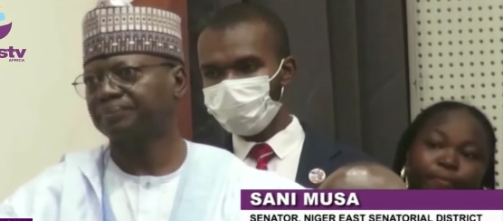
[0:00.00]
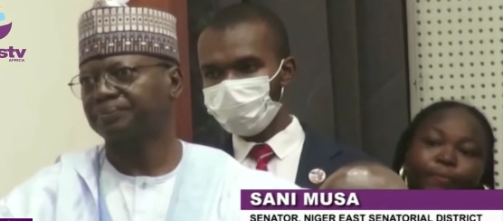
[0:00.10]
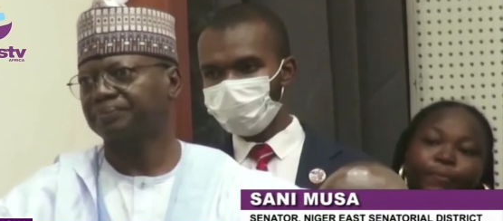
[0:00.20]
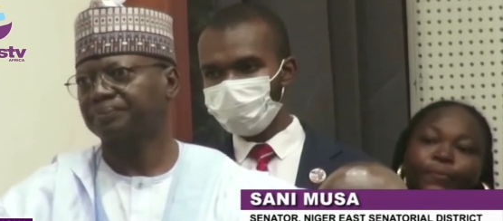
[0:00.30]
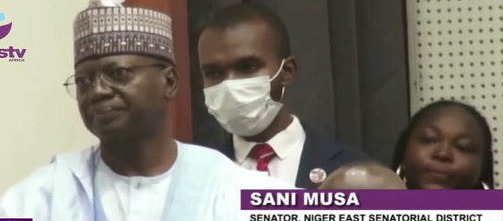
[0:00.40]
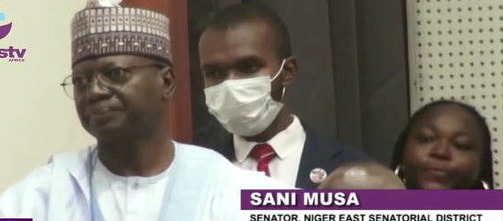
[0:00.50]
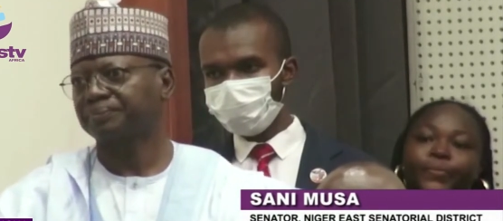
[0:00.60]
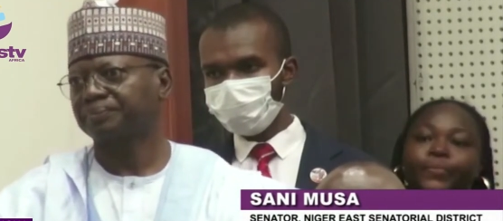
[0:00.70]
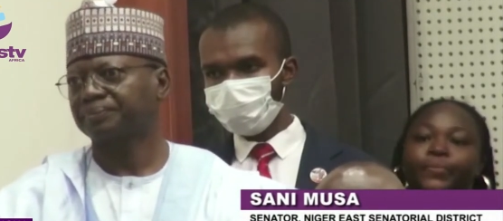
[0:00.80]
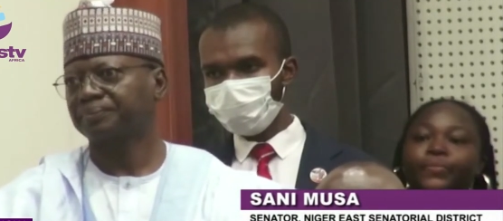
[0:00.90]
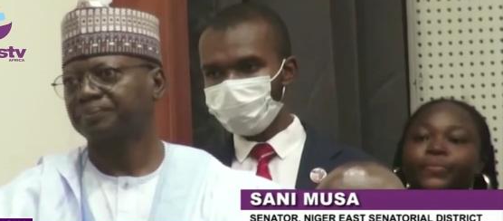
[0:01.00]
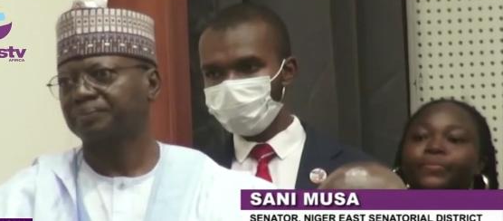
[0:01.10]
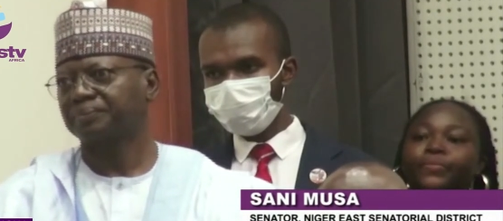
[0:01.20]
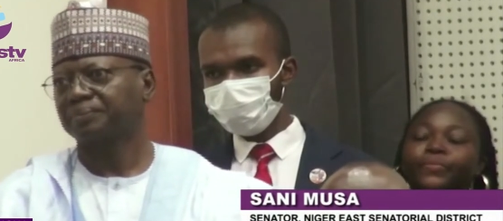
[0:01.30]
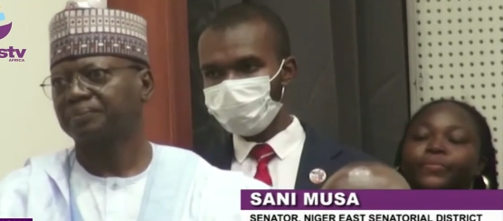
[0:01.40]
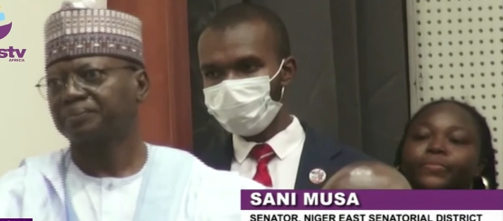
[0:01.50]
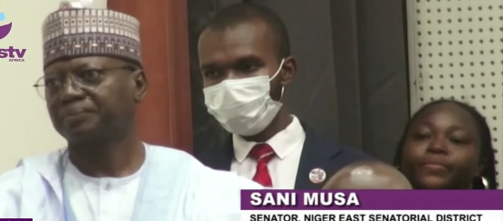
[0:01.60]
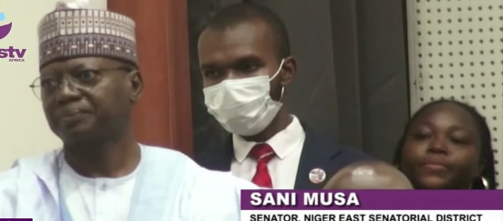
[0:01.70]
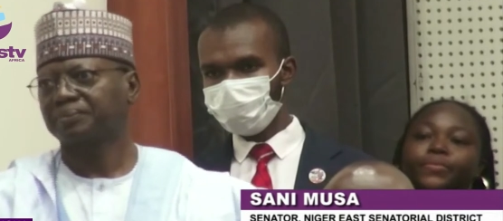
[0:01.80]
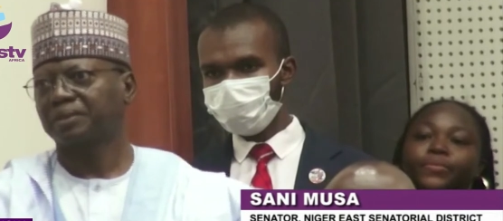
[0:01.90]

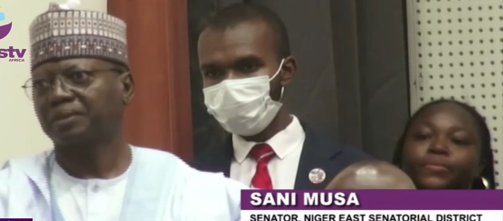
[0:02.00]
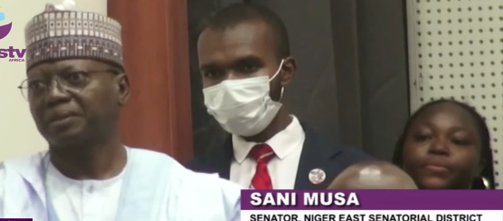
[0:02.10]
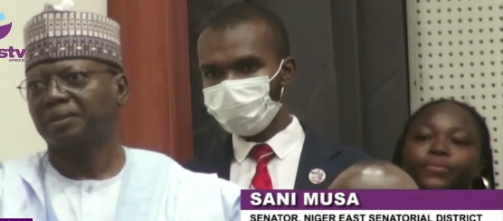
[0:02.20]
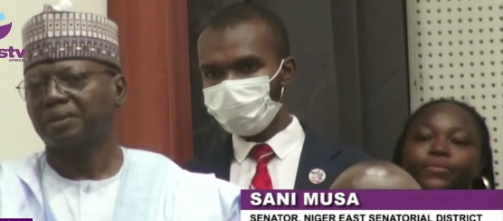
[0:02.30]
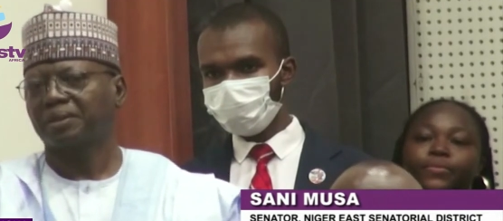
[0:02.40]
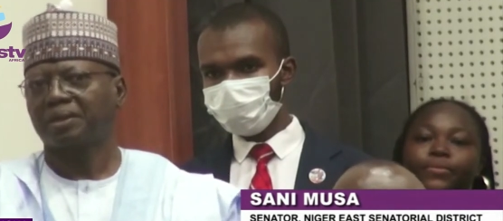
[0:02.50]
(no one is talking)